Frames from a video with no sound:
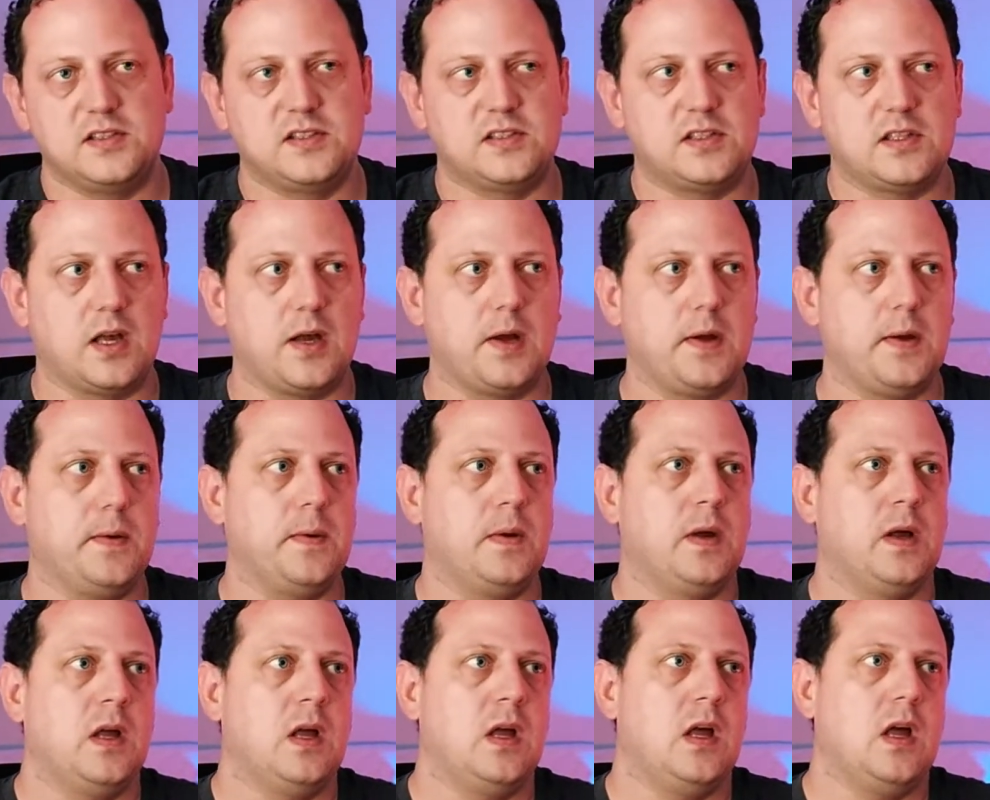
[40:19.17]
So
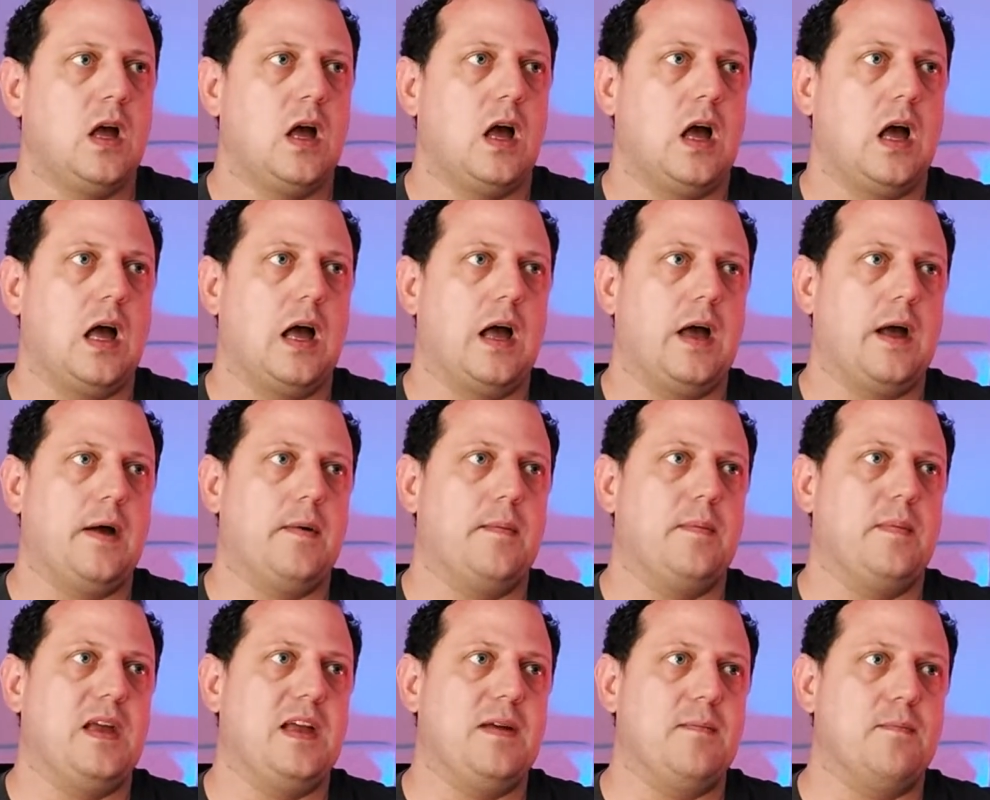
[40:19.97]

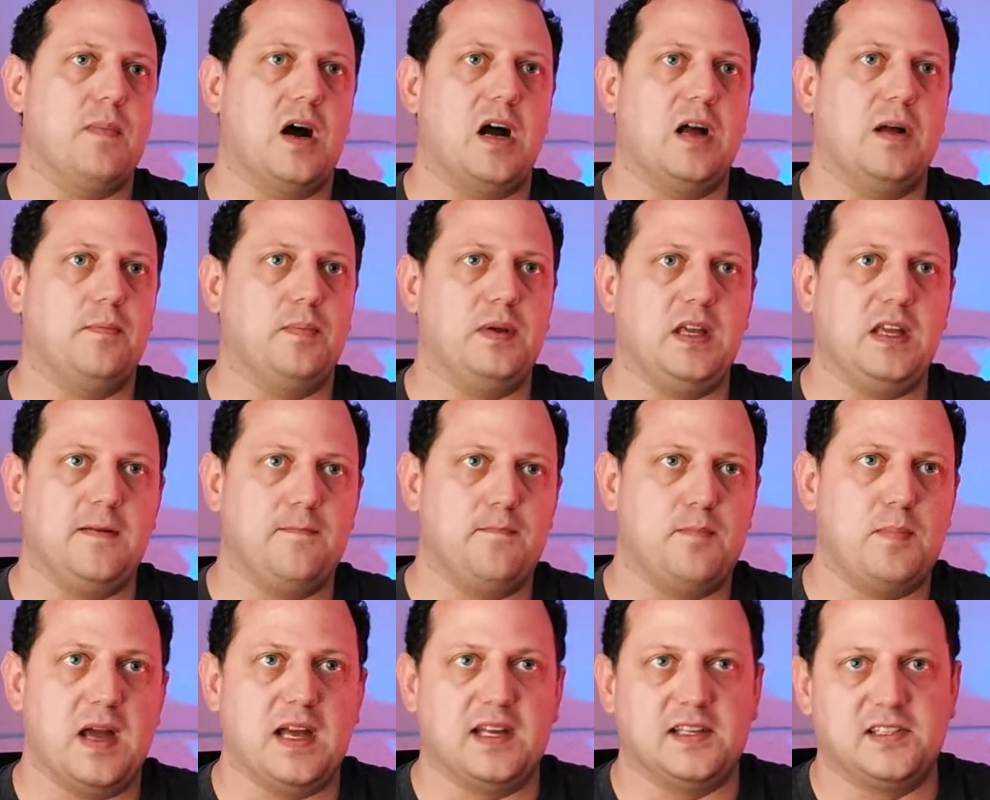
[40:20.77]
it might be
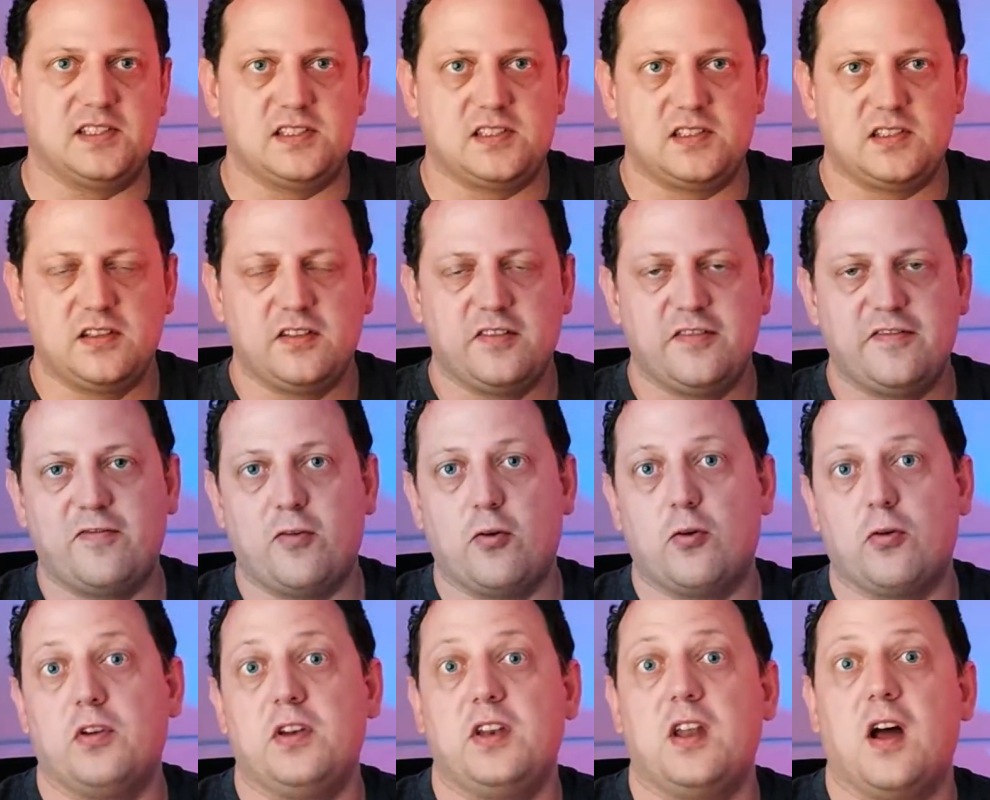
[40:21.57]
best
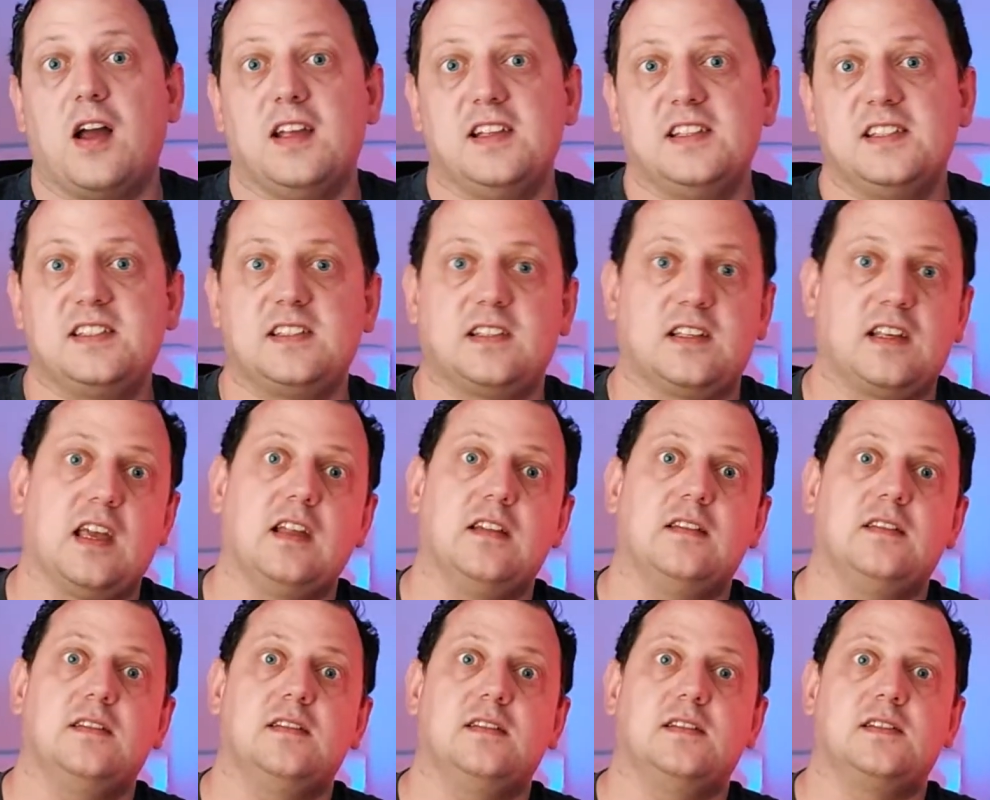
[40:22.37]
Fortnite
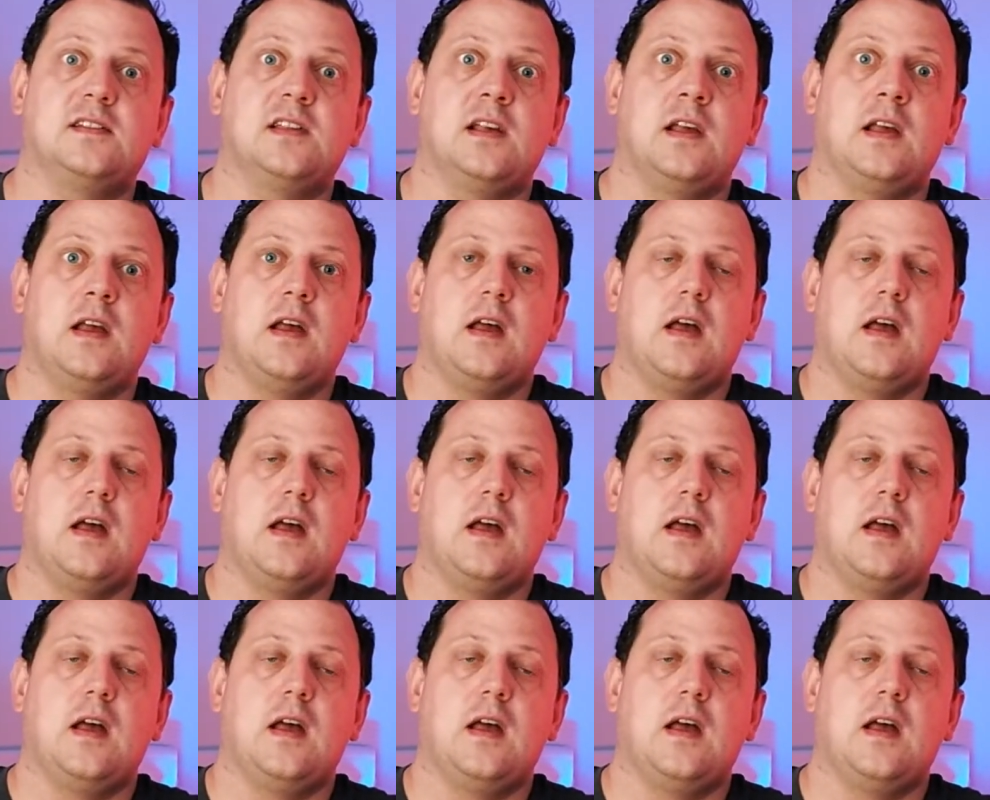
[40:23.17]
skins,